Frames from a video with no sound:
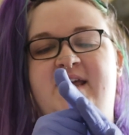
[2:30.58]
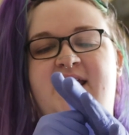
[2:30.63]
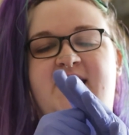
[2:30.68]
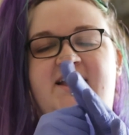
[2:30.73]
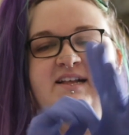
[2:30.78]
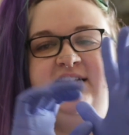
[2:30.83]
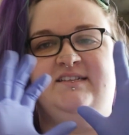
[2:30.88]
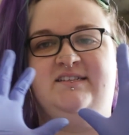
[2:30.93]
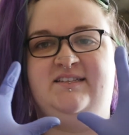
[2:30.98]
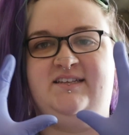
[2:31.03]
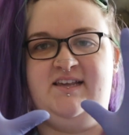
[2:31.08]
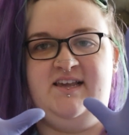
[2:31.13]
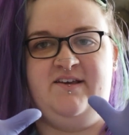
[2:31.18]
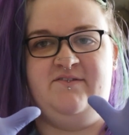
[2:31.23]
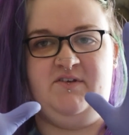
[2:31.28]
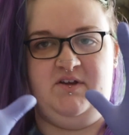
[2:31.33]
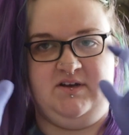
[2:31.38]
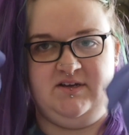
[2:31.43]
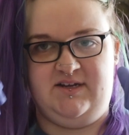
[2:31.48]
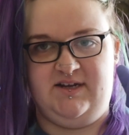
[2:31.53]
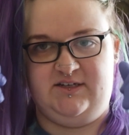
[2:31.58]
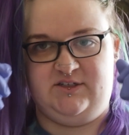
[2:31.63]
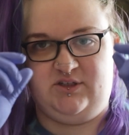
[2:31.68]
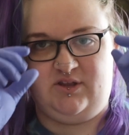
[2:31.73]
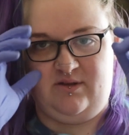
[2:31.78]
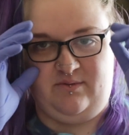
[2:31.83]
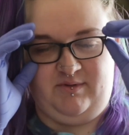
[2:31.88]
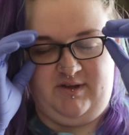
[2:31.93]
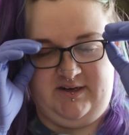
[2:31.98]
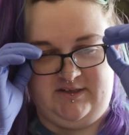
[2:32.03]
my hands even
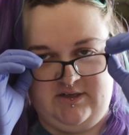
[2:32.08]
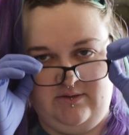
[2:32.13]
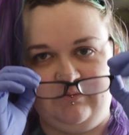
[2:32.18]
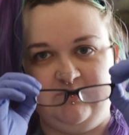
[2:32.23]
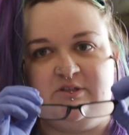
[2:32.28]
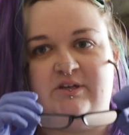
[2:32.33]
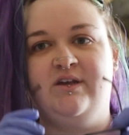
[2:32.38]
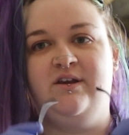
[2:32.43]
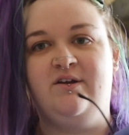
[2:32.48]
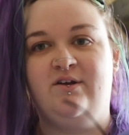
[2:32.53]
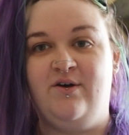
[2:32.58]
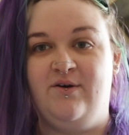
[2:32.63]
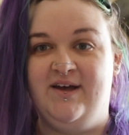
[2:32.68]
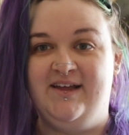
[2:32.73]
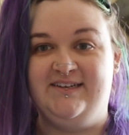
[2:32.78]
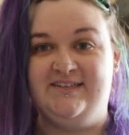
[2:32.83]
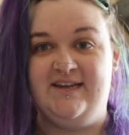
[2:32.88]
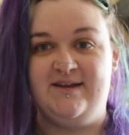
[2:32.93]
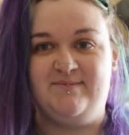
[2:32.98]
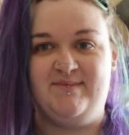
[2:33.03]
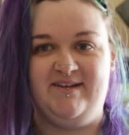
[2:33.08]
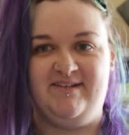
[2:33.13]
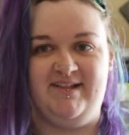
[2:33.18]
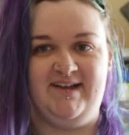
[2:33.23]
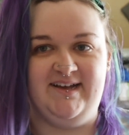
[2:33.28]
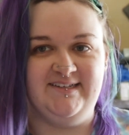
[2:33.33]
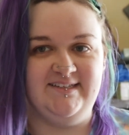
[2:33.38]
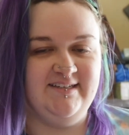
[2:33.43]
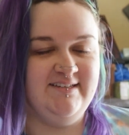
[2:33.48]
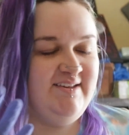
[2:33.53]
touch the bleach, I'm just gonna go ahead and take my
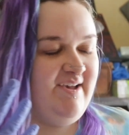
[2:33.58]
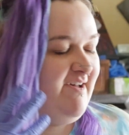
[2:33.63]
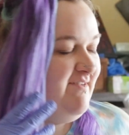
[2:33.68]
glasses